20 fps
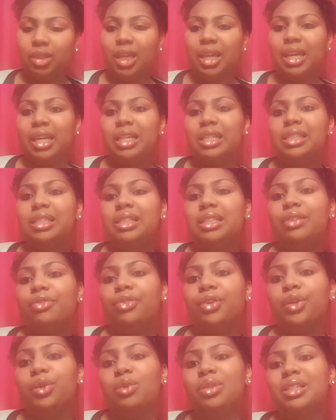is
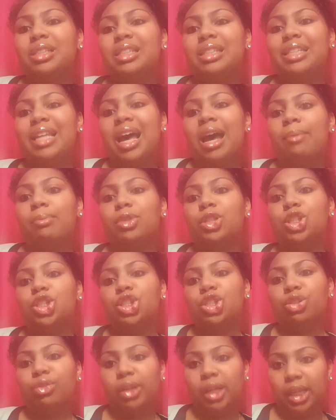for you to stop
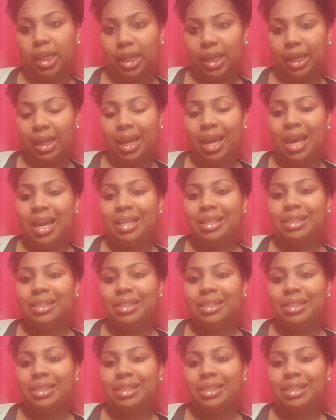shrinking,